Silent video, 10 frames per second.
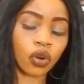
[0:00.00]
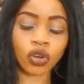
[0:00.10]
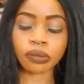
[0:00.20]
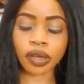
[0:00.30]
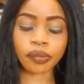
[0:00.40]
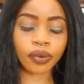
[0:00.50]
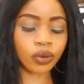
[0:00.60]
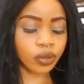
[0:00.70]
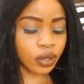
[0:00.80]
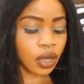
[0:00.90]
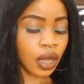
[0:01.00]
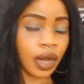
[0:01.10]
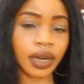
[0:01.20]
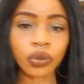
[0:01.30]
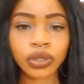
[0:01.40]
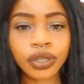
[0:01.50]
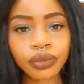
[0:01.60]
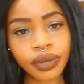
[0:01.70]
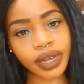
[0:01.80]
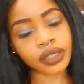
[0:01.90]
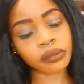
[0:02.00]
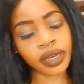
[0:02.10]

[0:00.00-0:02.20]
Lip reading: on my box, and I'll see you guys